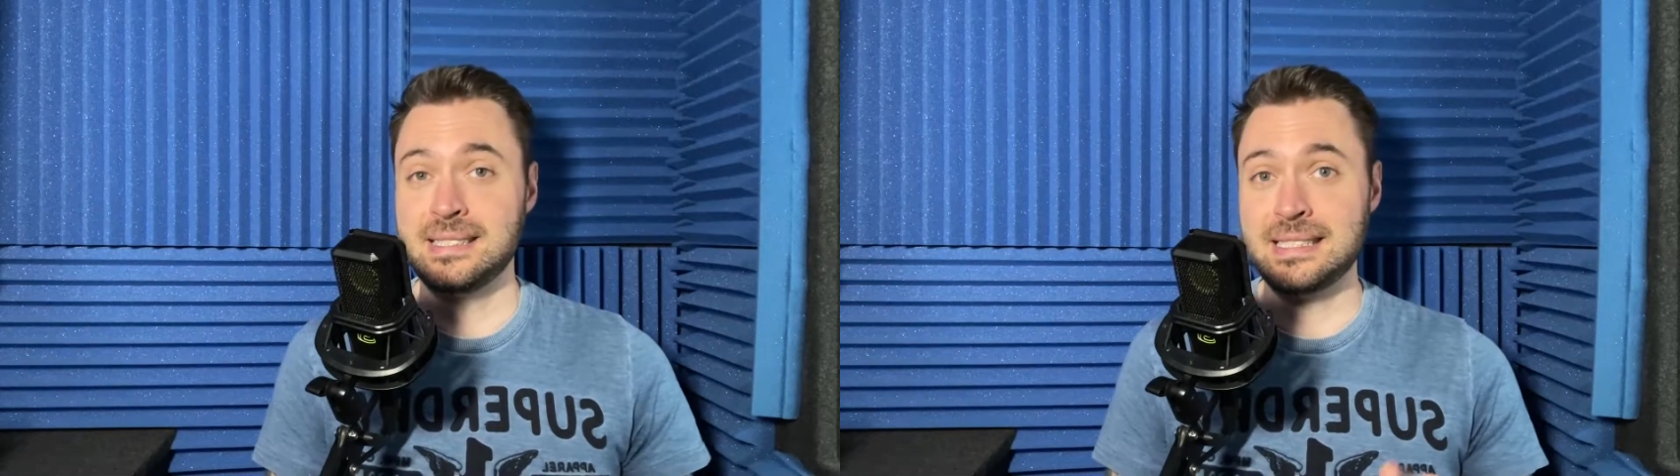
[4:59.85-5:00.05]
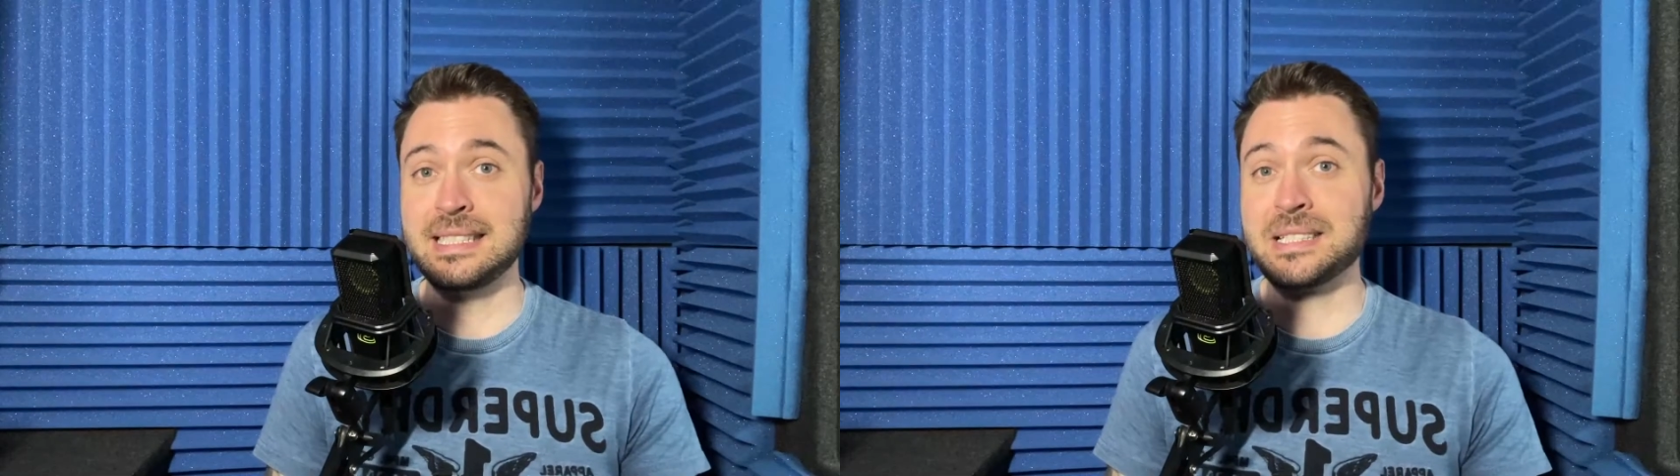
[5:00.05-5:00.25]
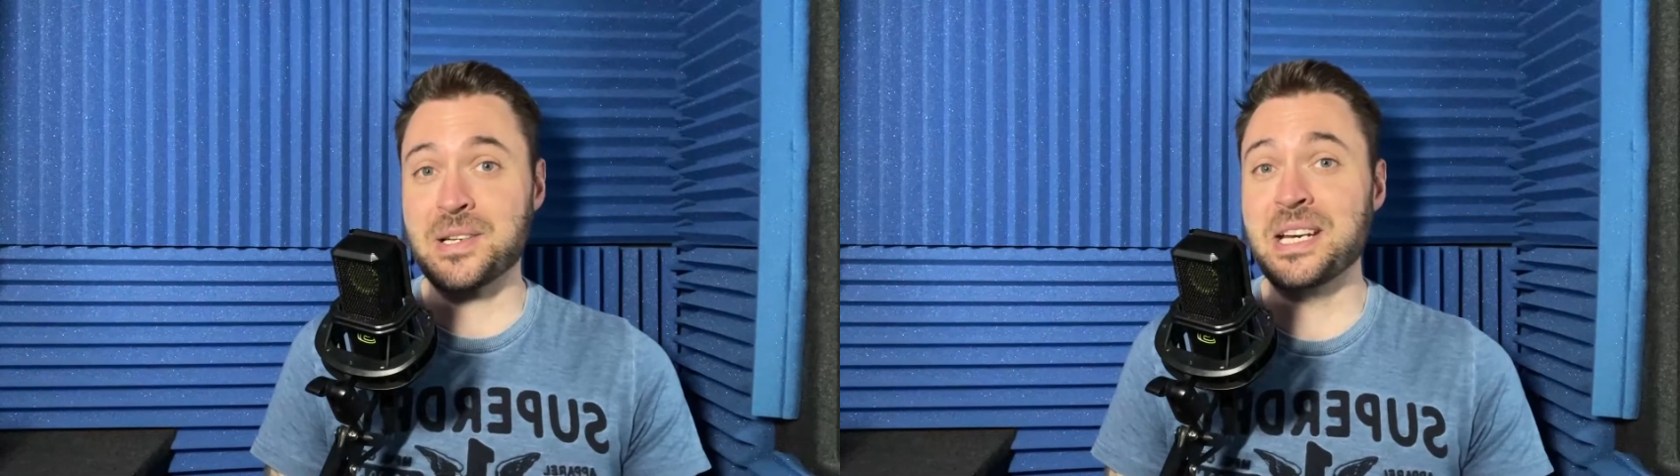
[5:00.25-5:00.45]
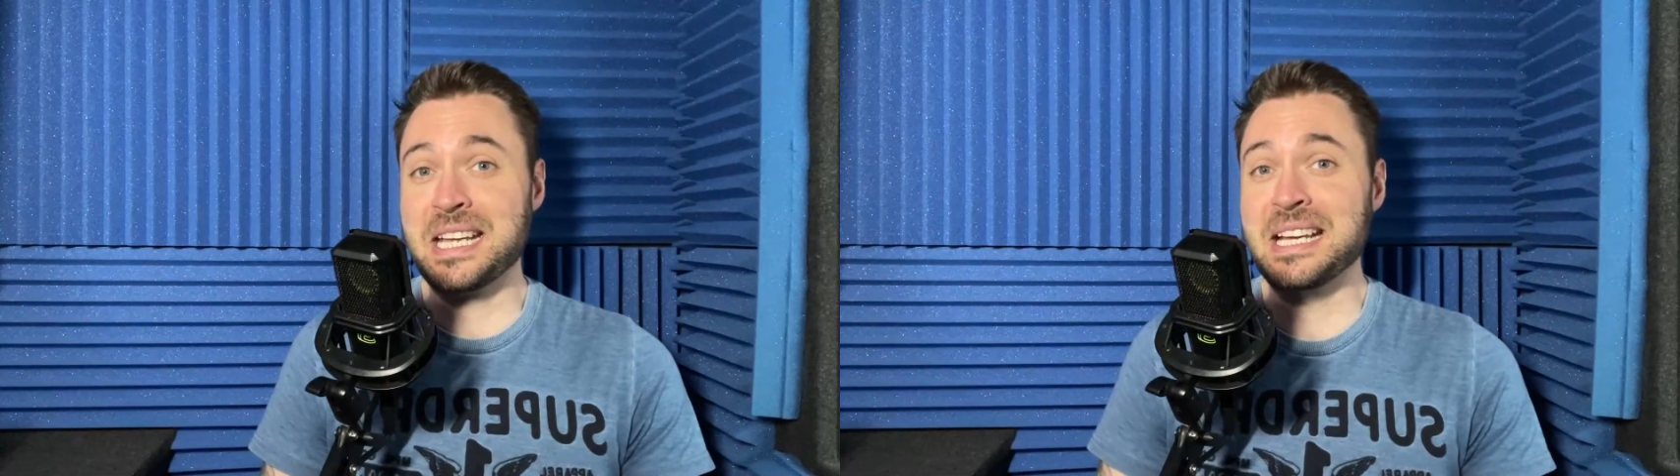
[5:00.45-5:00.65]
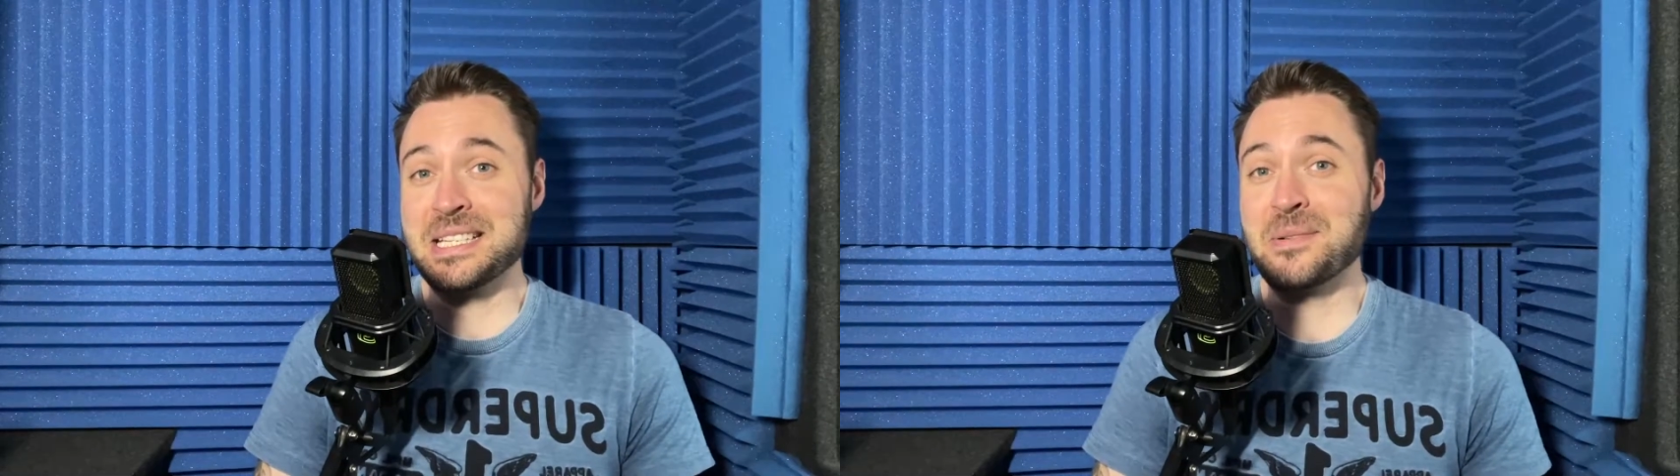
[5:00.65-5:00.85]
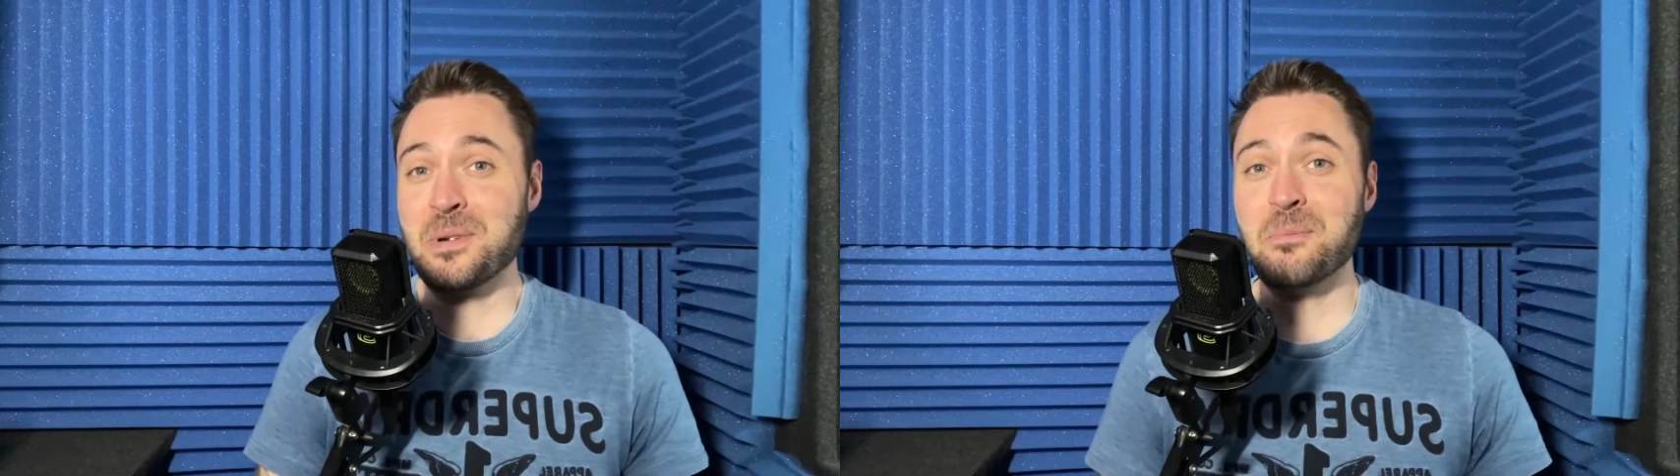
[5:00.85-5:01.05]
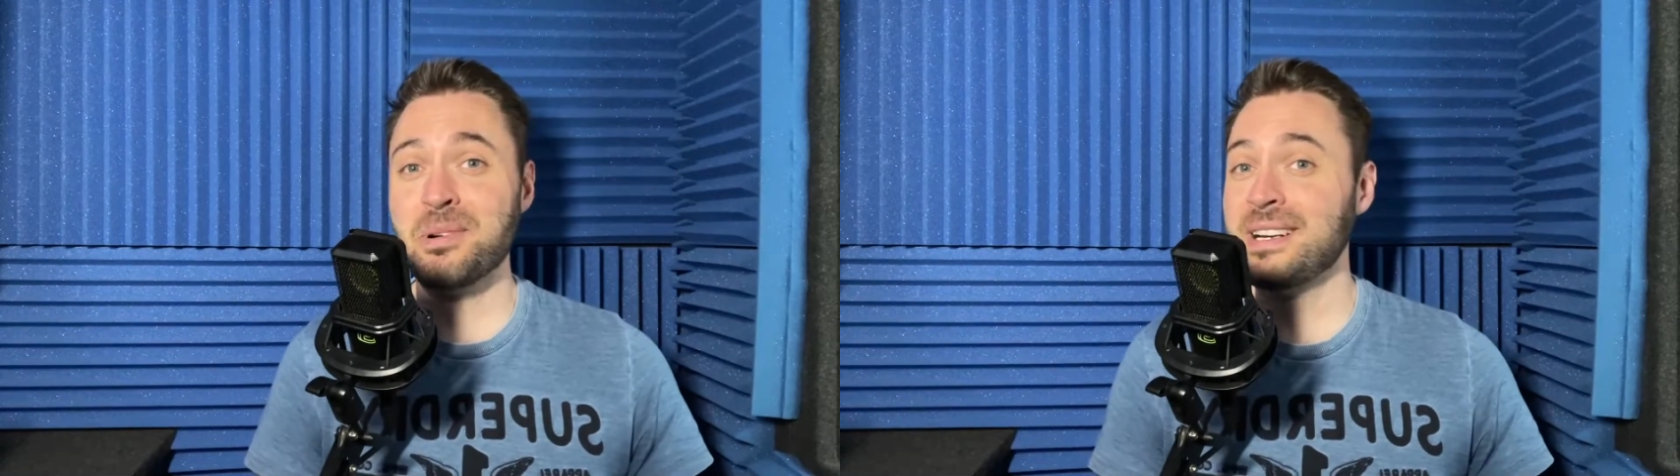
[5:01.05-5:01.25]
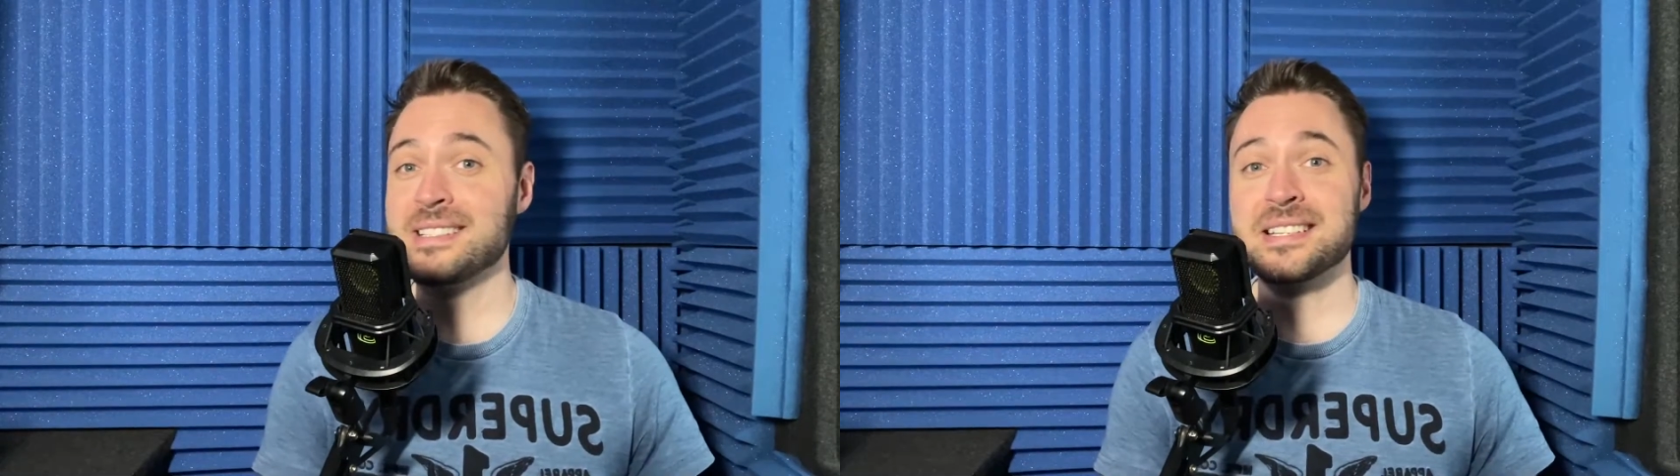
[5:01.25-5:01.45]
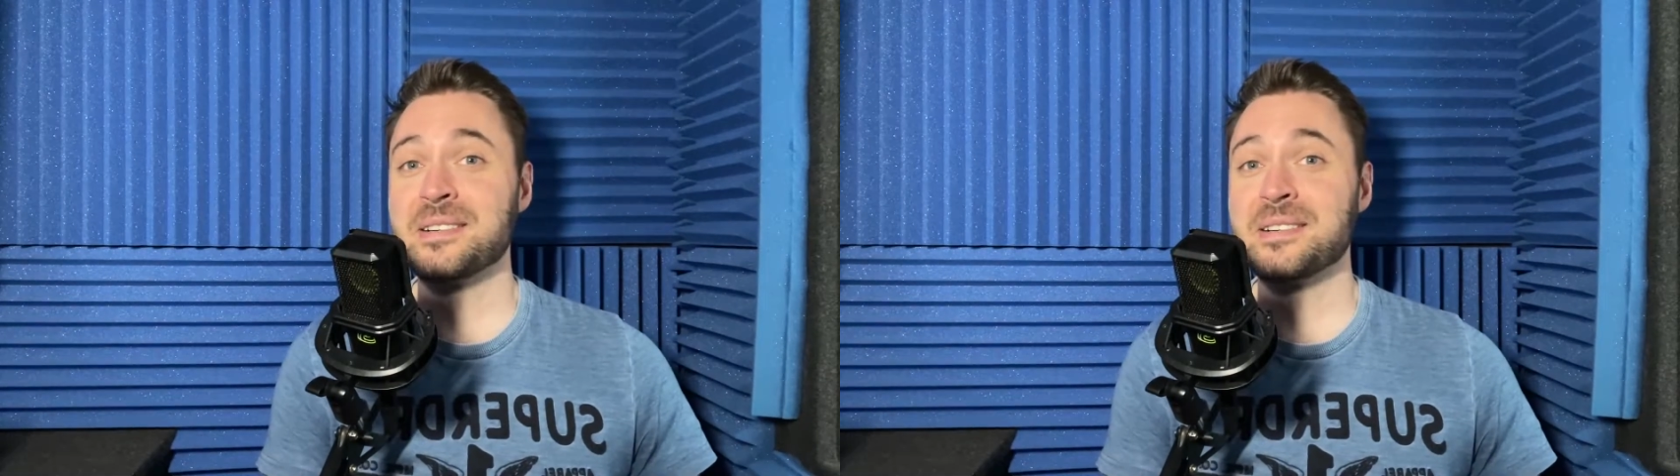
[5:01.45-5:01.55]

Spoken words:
And that's going to get some complaints,